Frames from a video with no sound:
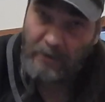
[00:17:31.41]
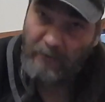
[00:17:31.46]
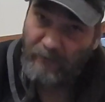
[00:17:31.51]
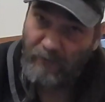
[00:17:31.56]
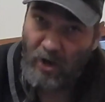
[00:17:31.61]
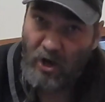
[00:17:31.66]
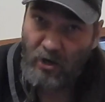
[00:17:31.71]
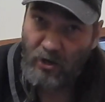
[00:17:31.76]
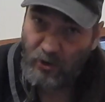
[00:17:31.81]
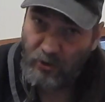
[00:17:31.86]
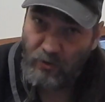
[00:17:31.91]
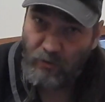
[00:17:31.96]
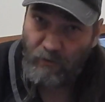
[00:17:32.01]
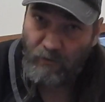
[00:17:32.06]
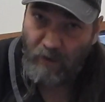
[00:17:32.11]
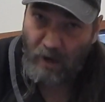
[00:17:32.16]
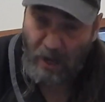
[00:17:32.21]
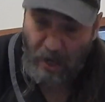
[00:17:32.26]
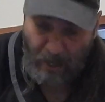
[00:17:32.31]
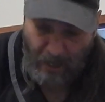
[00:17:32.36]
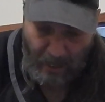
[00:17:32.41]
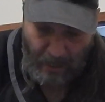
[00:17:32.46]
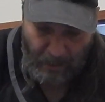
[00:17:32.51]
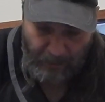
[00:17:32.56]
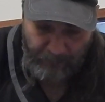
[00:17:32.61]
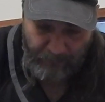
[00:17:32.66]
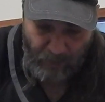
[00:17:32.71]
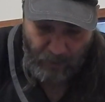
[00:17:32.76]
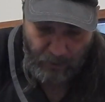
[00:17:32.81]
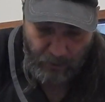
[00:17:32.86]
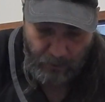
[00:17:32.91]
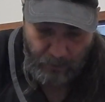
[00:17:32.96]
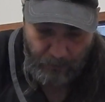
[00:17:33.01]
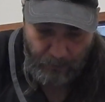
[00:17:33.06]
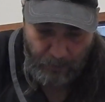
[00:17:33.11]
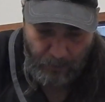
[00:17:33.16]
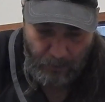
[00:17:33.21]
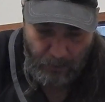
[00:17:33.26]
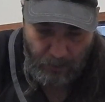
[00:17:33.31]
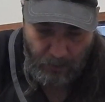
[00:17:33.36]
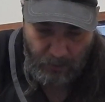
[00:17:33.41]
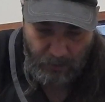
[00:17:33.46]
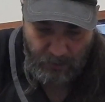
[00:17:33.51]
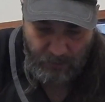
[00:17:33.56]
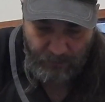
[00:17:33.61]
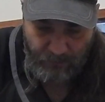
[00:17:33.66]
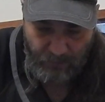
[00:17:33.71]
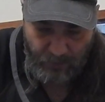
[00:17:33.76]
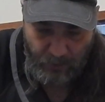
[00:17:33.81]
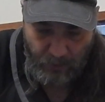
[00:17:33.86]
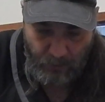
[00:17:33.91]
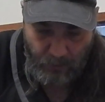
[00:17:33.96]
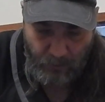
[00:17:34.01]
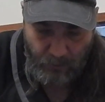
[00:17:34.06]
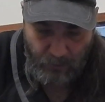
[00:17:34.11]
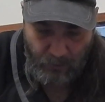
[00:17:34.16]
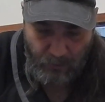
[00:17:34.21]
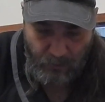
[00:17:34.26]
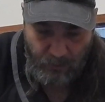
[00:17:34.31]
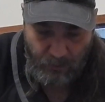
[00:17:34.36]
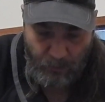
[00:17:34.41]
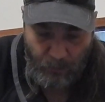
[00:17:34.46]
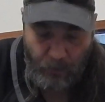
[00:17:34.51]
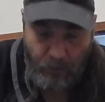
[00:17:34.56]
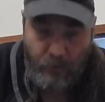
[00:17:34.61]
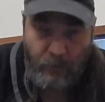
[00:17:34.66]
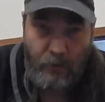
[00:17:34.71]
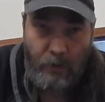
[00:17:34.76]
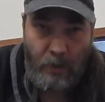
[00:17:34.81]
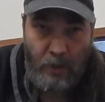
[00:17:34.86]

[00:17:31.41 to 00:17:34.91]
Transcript: Fokker, are you high, Fokker? In this video, and do you smoke?